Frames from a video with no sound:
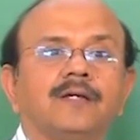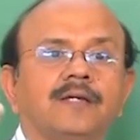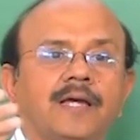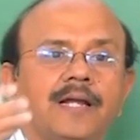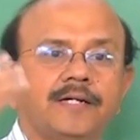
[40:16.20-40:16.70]

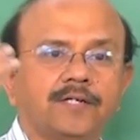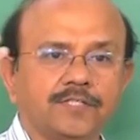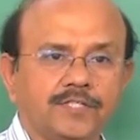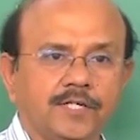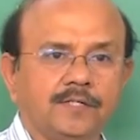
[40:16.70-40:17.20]

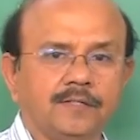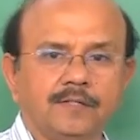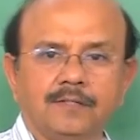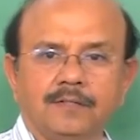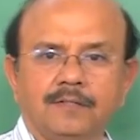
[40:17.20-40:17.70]
Characteristic
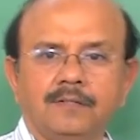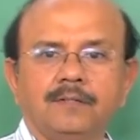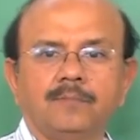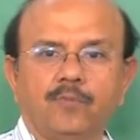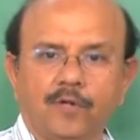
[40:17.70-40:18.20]

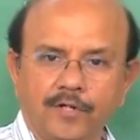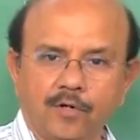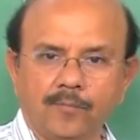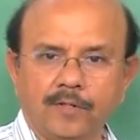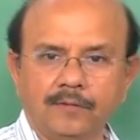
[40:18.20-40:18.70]

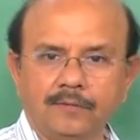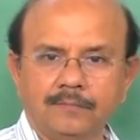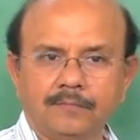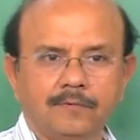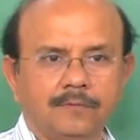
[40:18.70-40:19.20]
polynomial
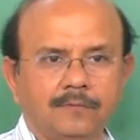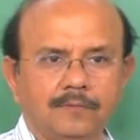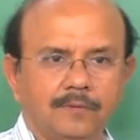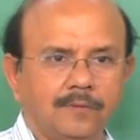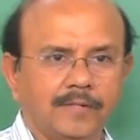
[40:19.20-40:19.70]

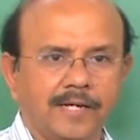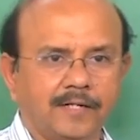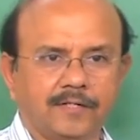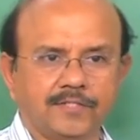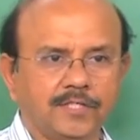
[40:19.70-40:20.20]
or
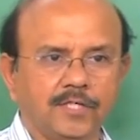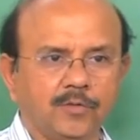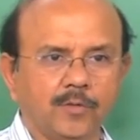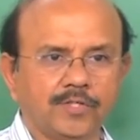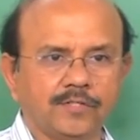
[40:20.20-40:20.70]
characteristic
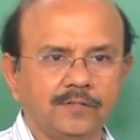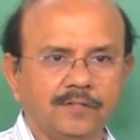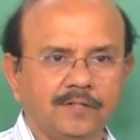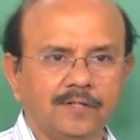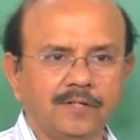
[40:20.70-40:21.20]
equation.
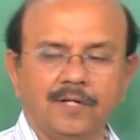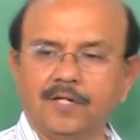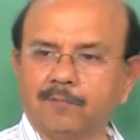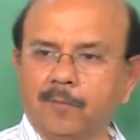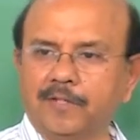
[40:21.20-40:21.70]

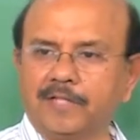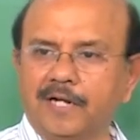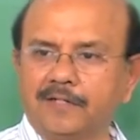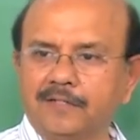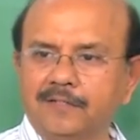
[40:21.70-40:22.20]
Remember
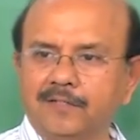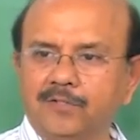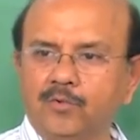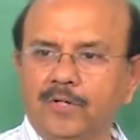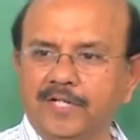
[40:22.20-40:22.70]
that
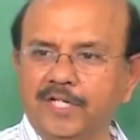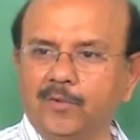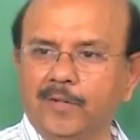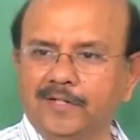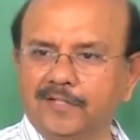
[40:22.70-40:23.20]
you had
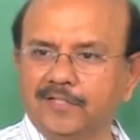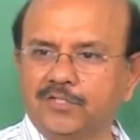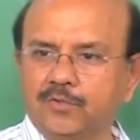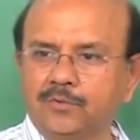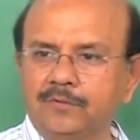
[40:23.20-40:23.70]
equated
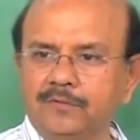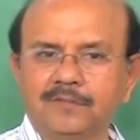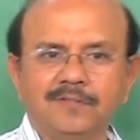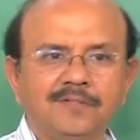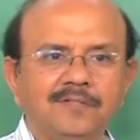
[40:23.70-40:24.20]
this to
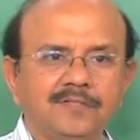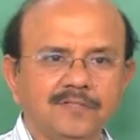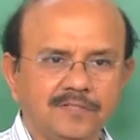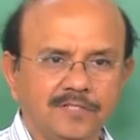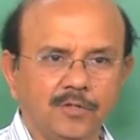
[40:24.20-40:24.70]

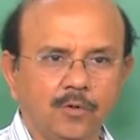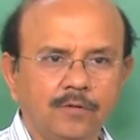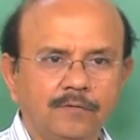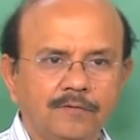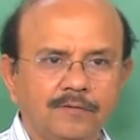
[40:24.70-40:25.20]

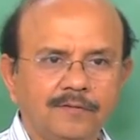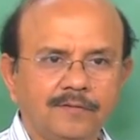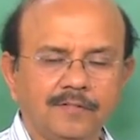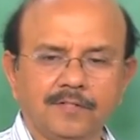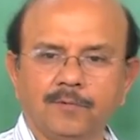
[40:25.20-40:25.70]
0,
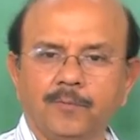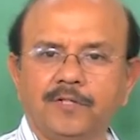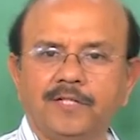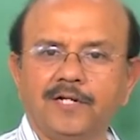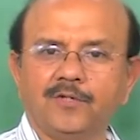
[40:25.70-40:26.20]
and
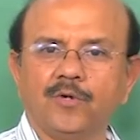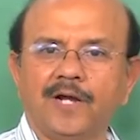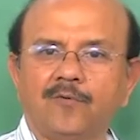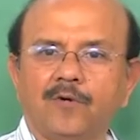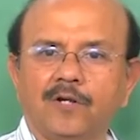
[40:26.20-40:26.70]
remember that you
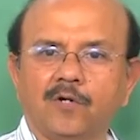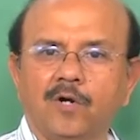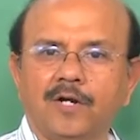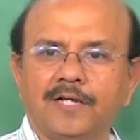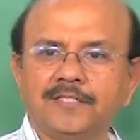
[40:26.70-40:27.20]
had what are
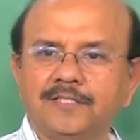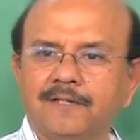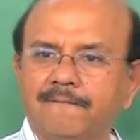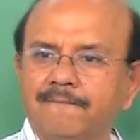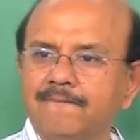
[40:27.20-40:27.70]
called as
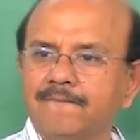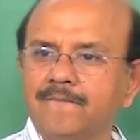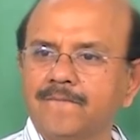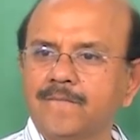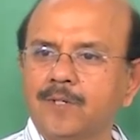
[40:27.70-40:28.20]

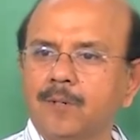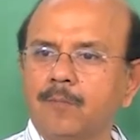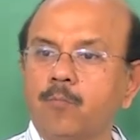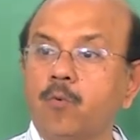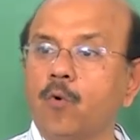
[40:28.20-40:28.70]

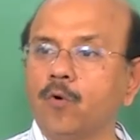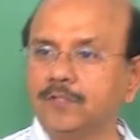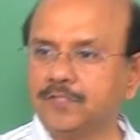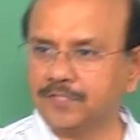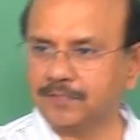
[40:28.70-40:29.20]

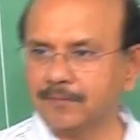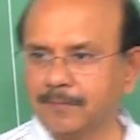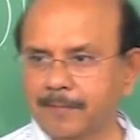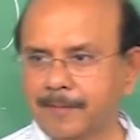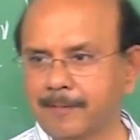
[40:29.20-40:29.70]
poles.
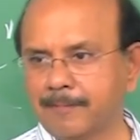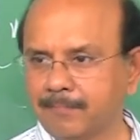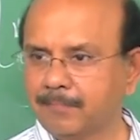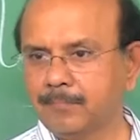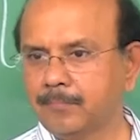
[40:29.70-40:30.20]

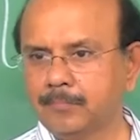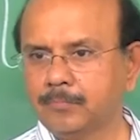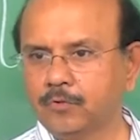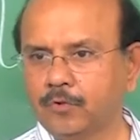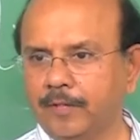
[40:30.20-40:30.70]

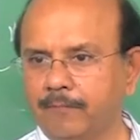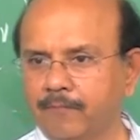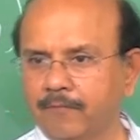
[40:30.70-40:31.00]
Okay?